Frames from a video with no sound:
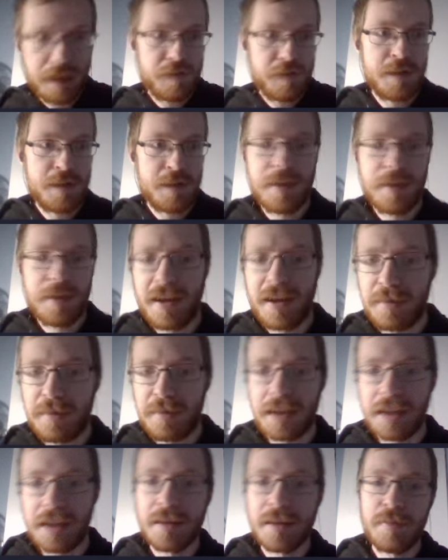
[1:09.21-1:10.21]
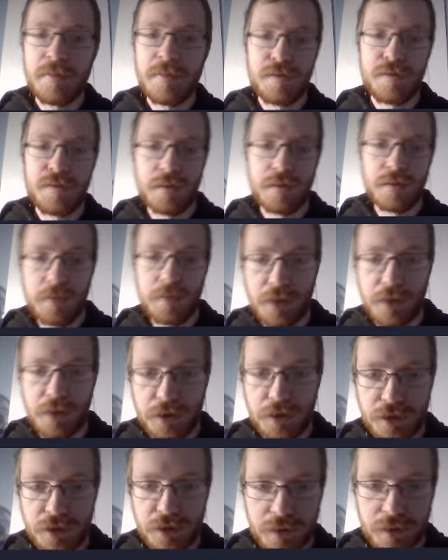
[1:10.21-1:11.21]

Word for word: I might have played them before. I'm not sure.